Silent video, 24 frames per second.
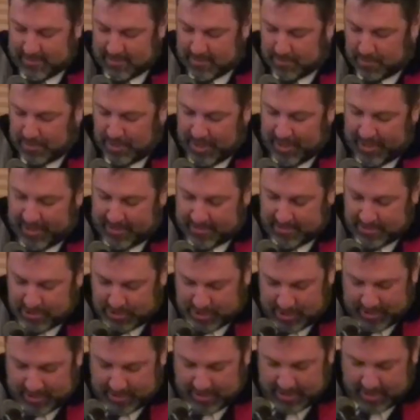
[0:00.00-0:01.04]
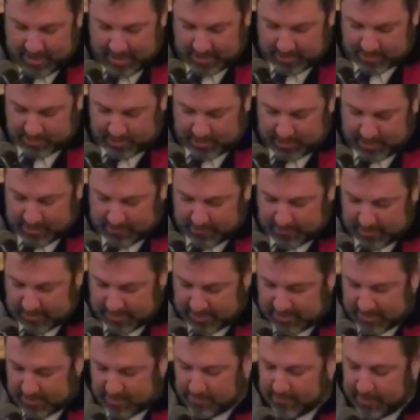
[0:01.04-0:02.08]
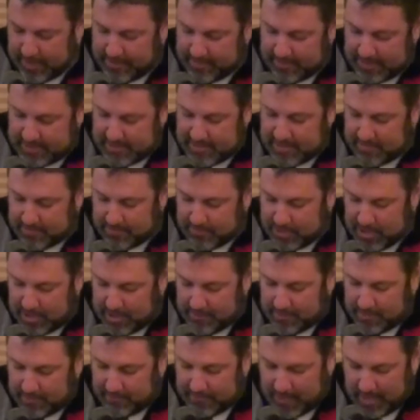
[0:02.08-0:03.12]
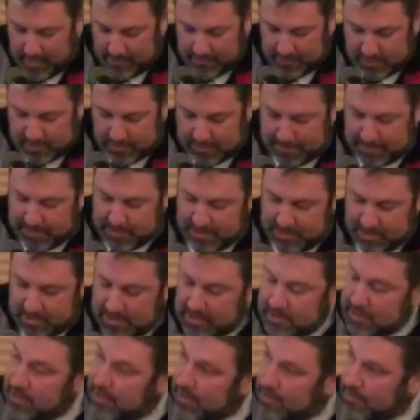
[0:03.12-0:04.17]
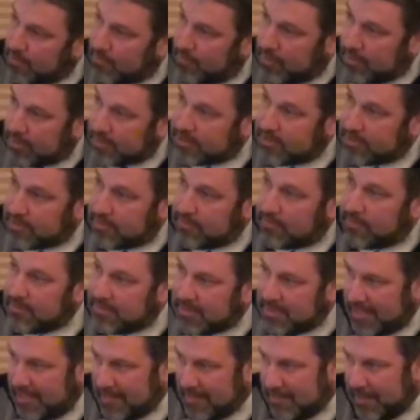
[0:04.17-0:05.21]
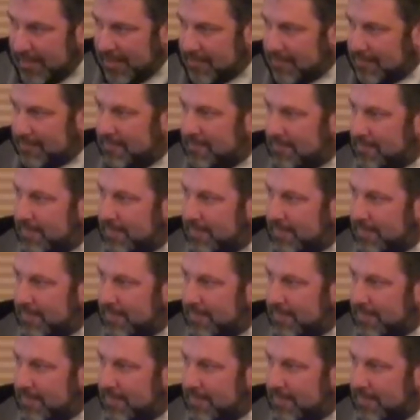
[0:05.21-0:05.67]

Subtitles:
to Brian, Shannon, Andrea, and Chris the Greater Easthampton Chamber of Commerce Business of the Year Award to Tandem Bagel.